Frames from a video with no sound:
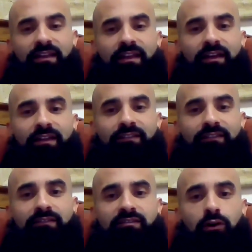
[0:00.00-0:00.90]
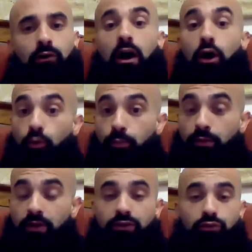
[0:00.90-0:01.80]
And so I hope
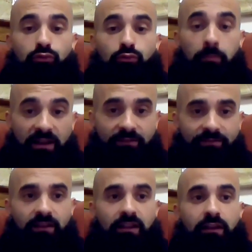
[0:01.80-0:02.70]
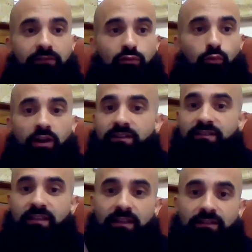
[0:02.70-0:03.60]
you benefit. And if you want it,
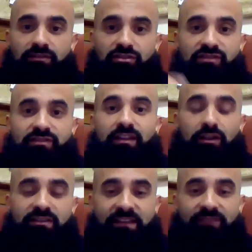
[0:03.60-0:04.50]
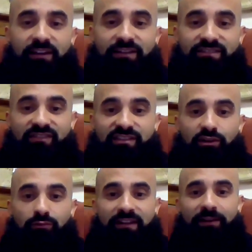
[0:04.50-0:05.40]
then just take advantage of the
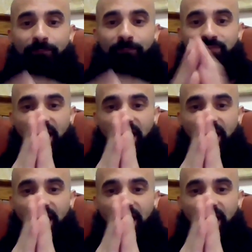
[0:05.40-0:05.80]
sale right now.